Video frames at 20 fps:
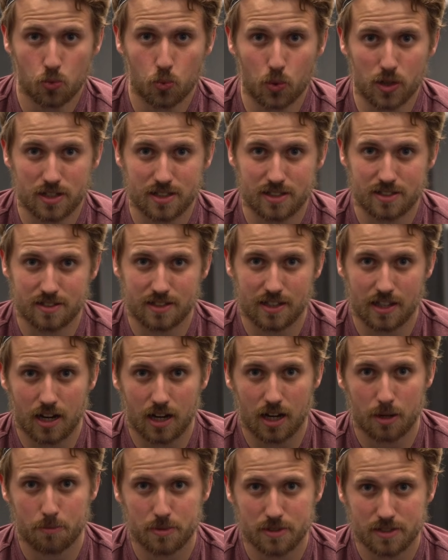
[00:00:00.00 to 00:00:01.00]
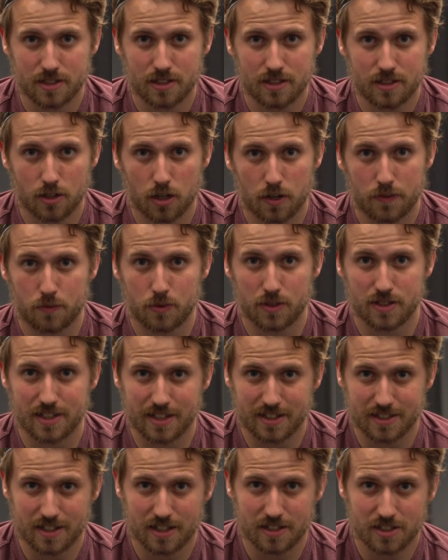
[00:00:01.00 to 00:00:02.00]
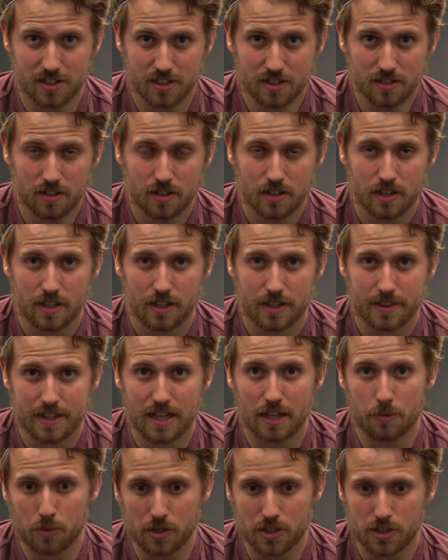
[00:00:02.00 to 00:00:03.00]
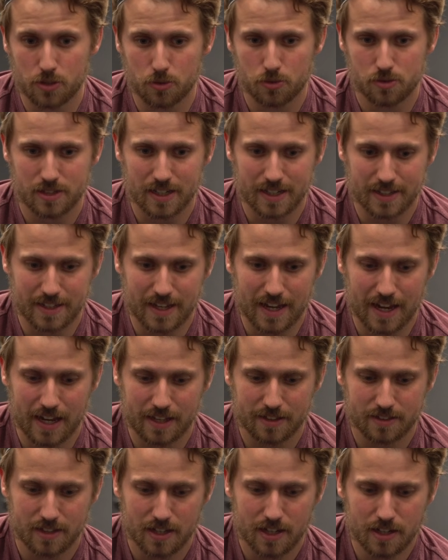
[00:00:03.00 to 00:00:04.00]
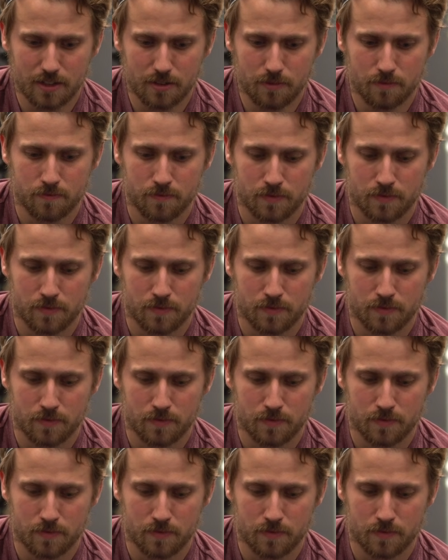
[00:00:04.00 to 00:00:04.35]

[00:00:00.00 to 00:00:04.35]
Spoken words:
which is the opposite of wrist extension that we use in the handstand.